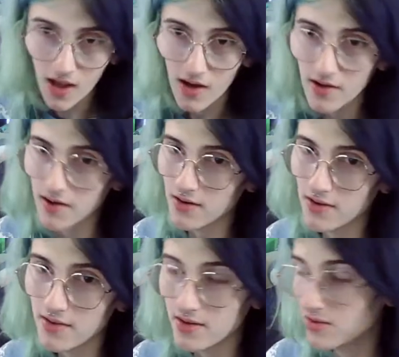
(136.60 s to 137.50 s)
uh,
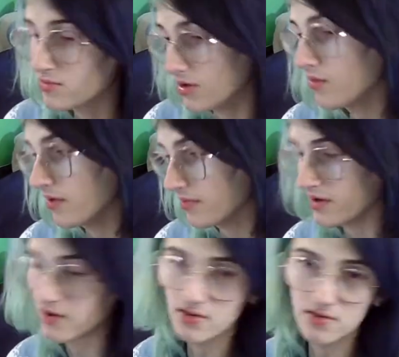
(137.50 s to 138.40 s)
that you don't want
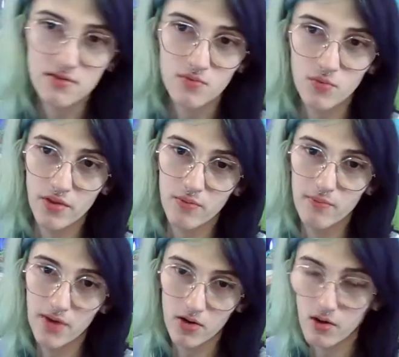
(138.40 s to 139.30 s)
that on with
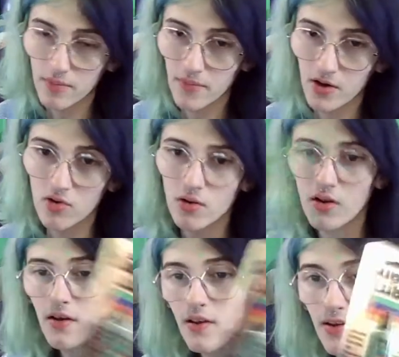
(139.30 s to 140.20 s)
metal on metal.
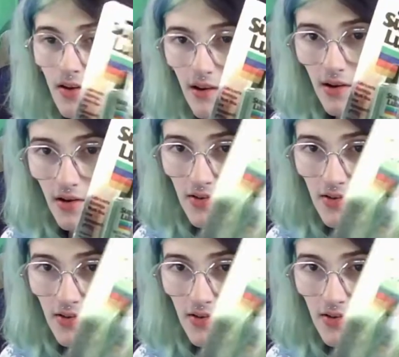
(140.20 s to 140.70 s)
Here's